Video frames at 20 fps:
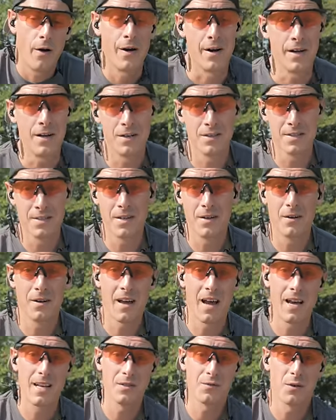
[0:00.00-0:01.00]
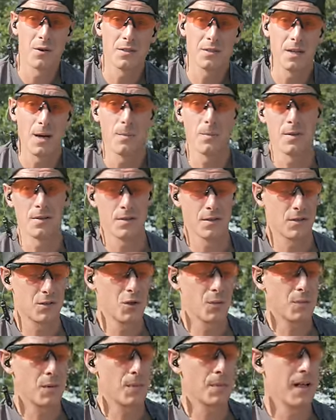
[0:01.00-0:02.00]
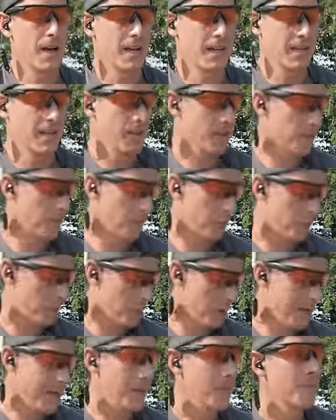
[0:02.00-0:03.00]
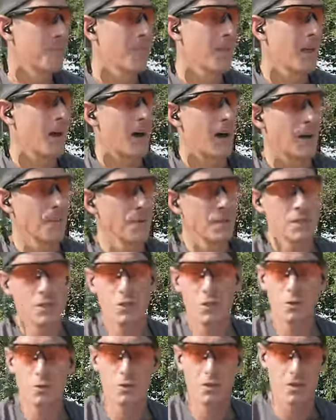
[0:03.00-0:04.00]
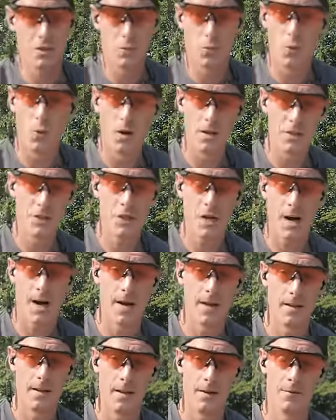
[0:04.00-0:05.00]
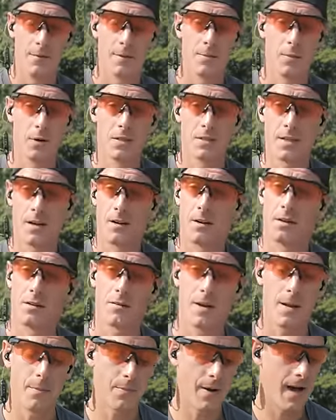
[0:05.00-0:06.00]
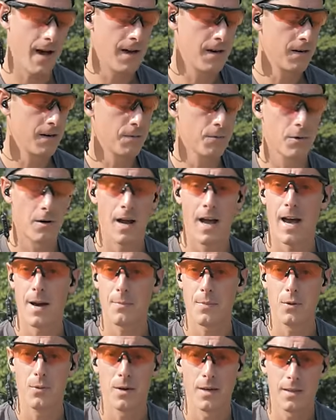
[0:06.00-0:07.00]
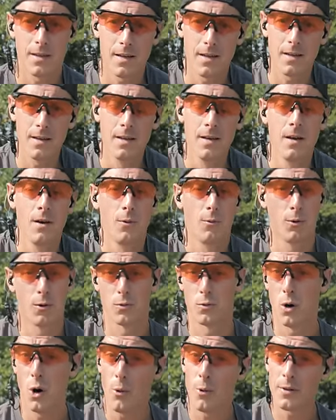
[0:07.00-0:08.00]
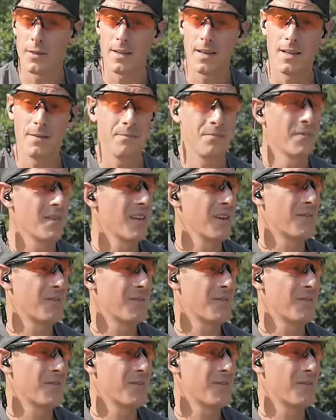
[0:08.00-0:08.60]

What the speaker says: All right, here's the deal, guys. First up is the Super Black Eagle 3. I'm gonna shoot just 1 shot. If it puts out a great pattern, we're happy with it, we'll roll with it.